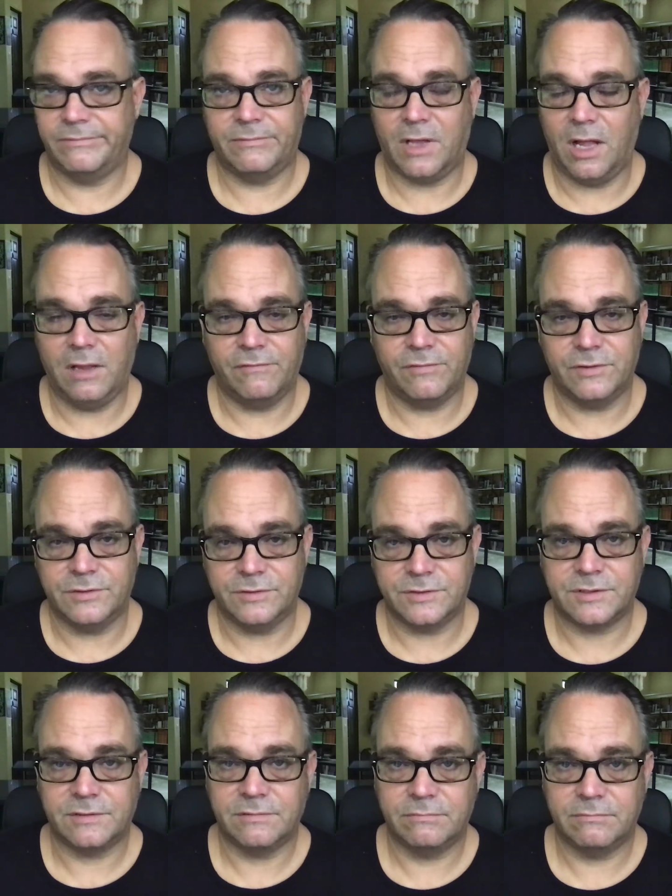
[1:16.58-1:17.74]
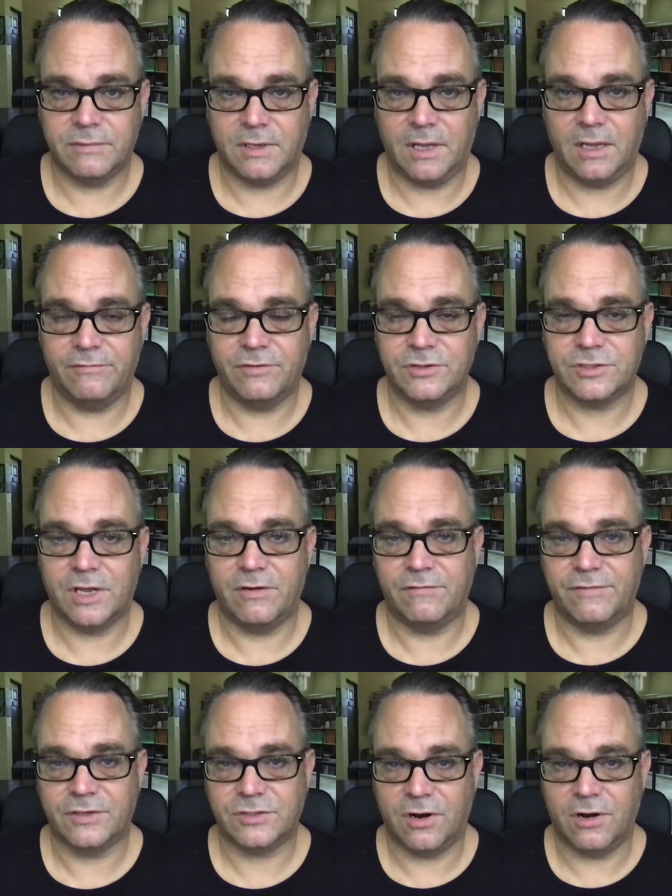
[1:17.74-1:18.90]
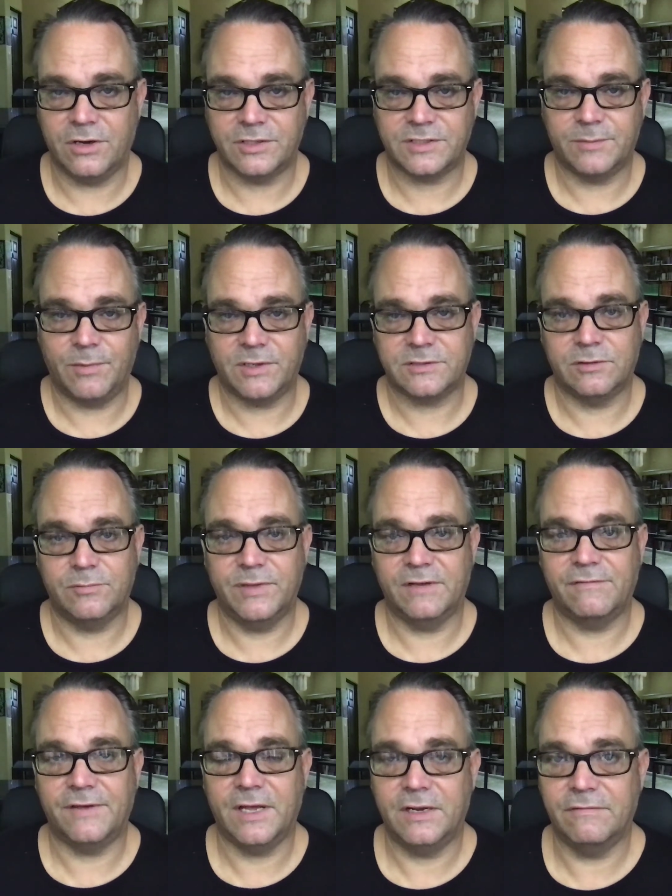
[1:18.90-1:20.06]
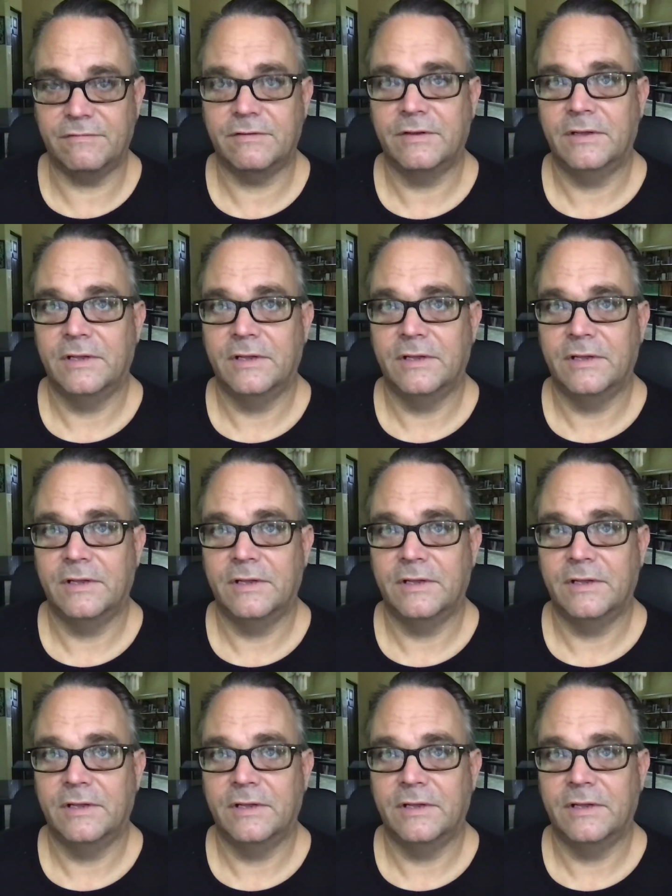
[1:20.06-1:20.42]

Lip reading: all of the genre fiction artists I'm also a big fan of.